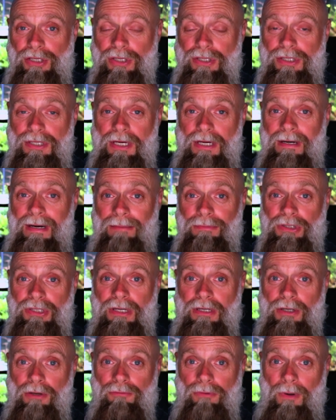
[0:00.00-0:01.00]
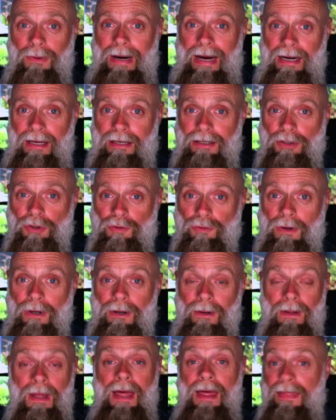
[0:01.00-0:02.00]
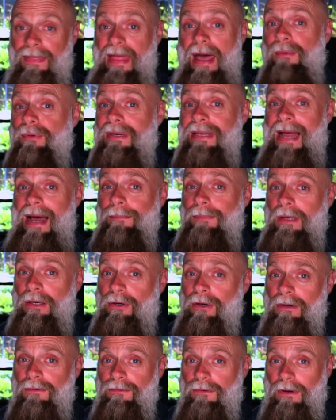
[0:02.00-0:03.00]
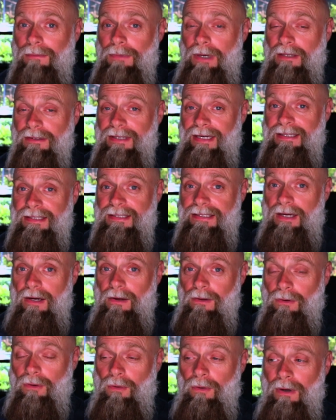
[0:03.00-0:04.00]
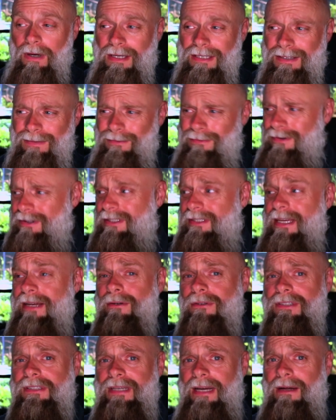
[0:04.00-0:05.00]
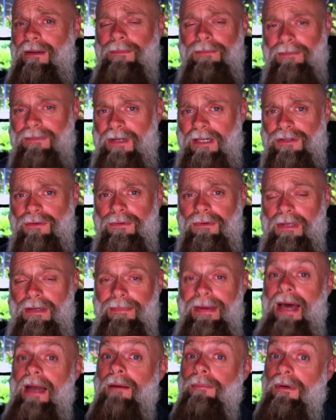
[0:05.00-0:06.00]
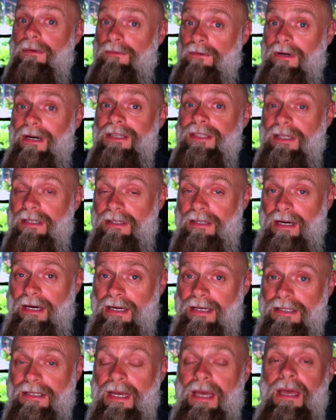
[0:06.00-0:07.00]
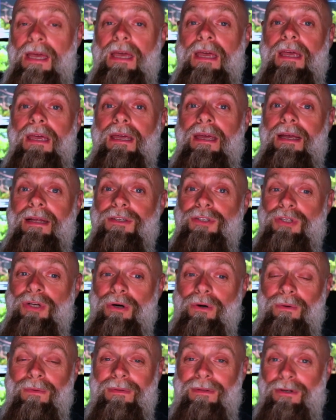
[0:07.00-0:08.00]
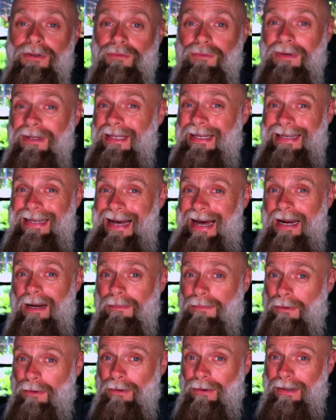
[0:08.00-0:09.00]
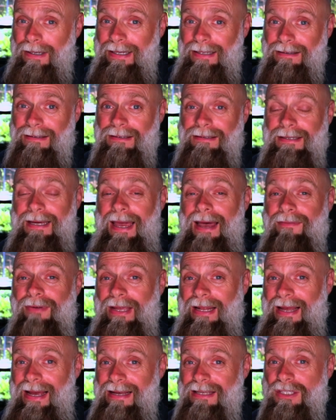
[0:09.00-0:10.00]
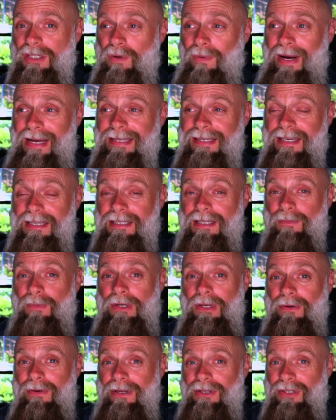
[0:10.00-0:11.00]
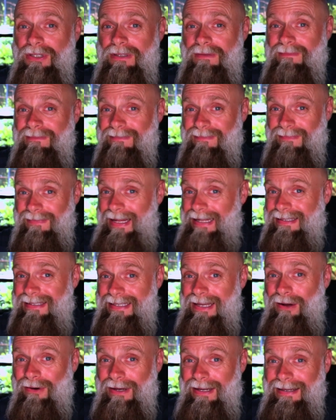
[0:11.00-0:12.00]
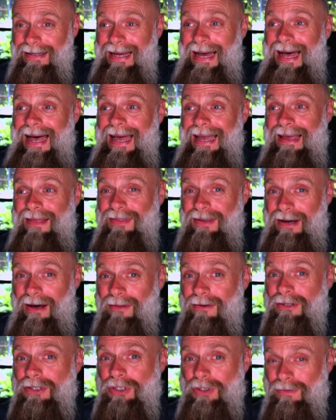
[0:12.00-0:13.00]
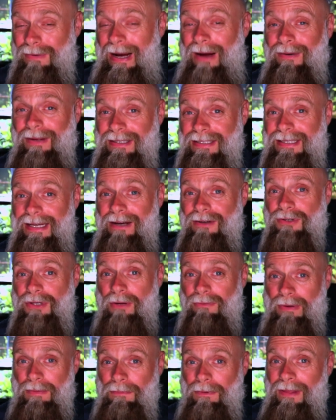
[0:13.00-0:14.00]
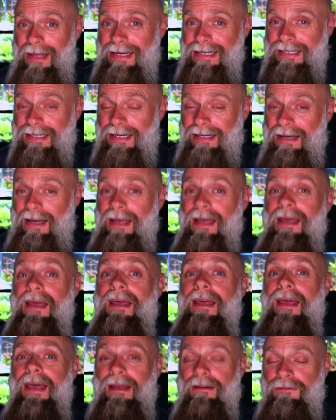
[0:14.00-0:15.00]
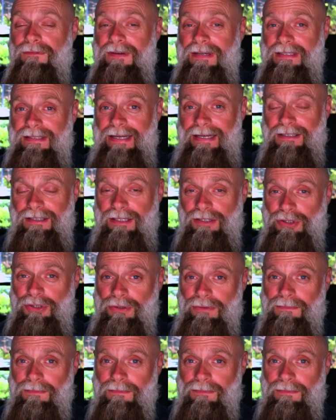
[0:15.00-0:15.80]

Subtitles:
here. I'm just going to grow out of control. That would not be good for a multicellular organism. For a single cell, it doesn't really matter, but for us it does. And so there's really not a point to having an SOS system when you can just, that cell can die and the other surrounding cells can replace it and fix that tissue.